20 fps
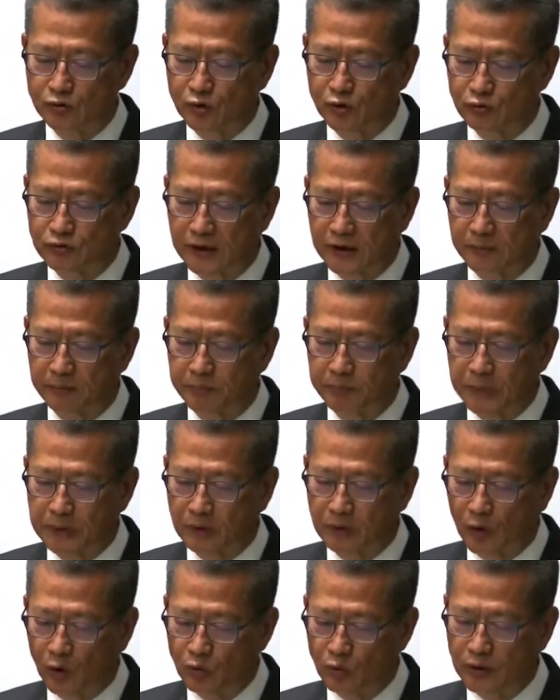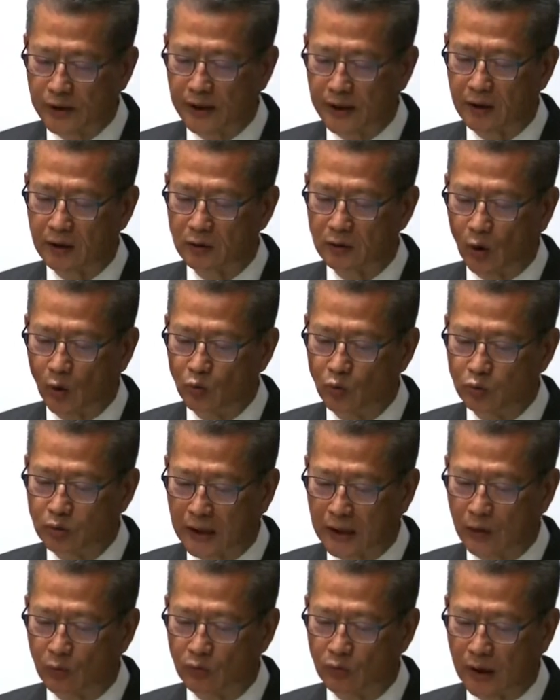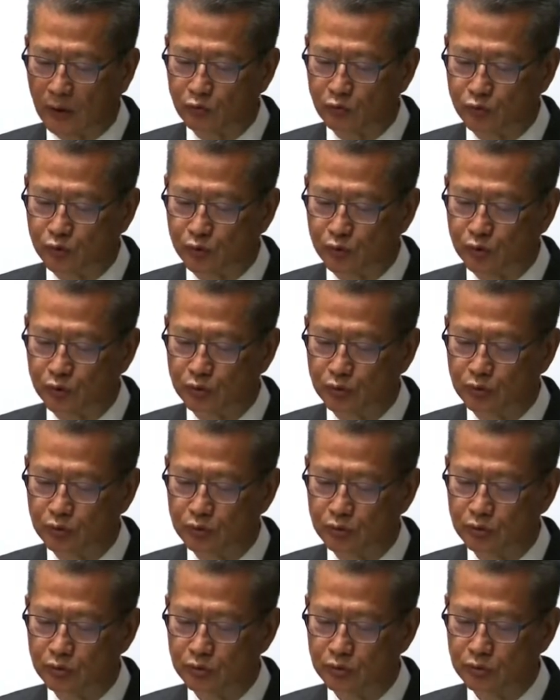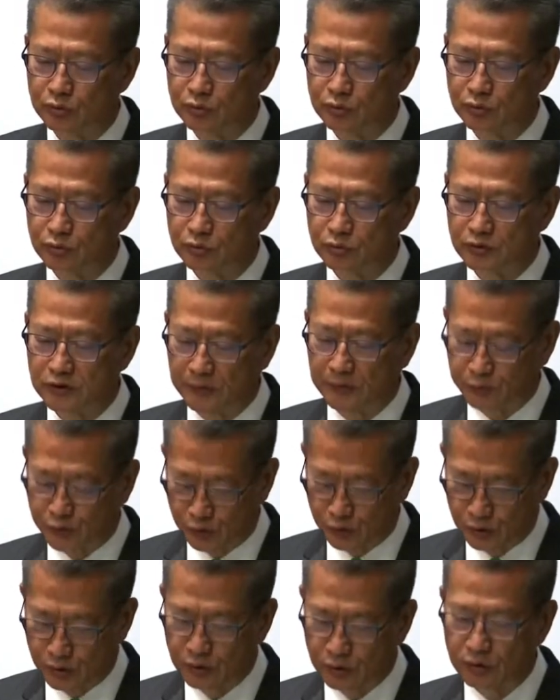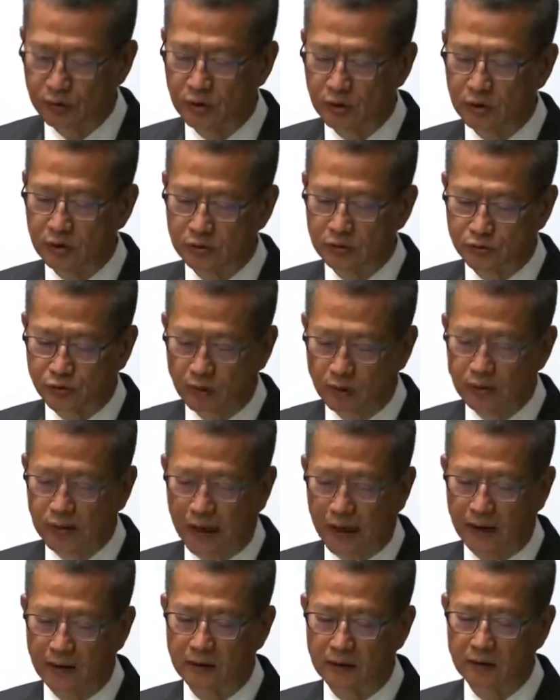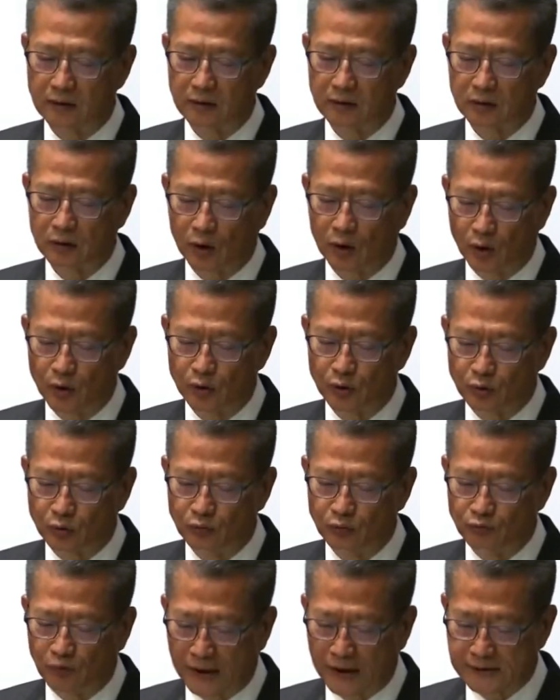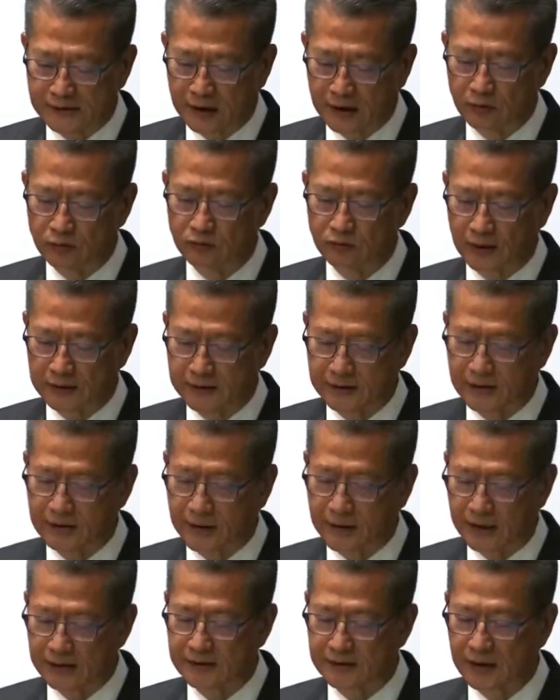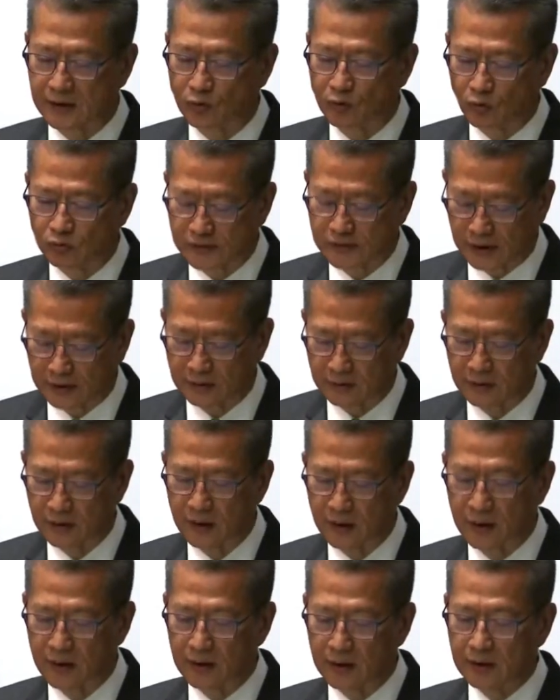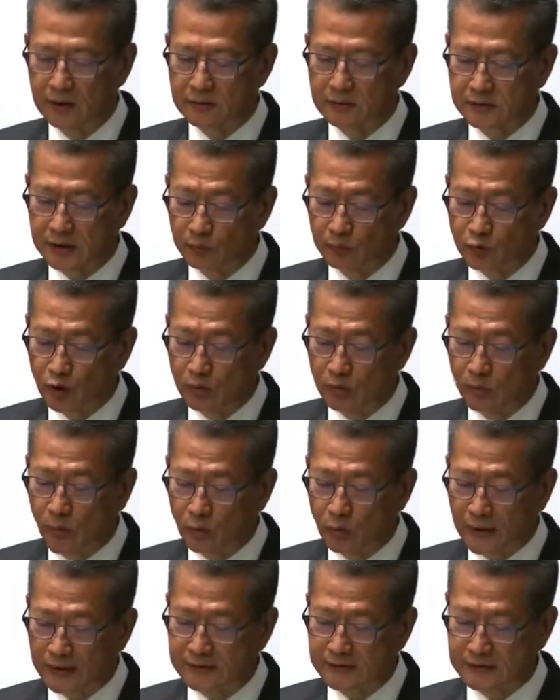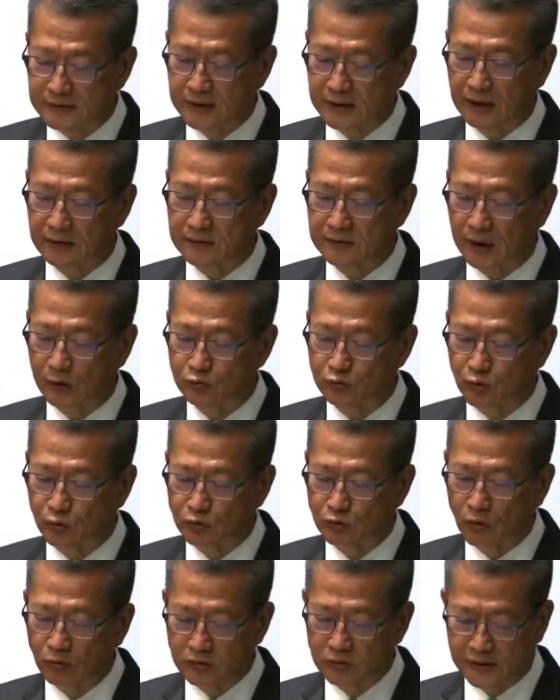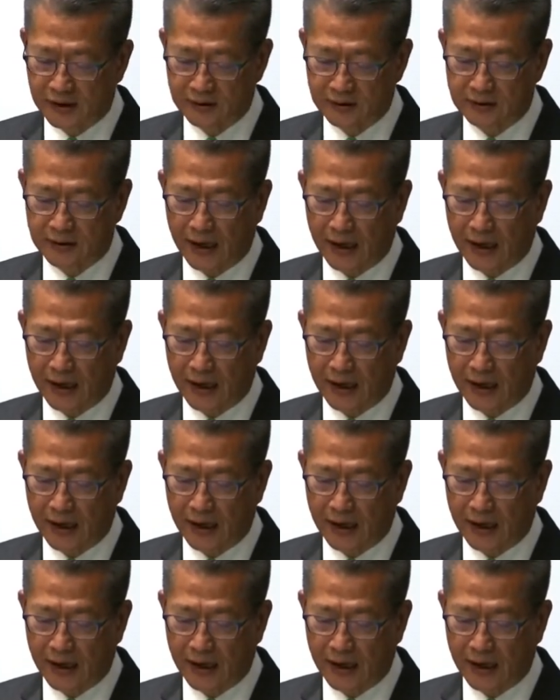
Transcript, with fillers: I will earmark 1 billion to provide subsidies for owners of more than 3,000 old buildings with relatively low rateable values to carry out drainage repair or enhancement works.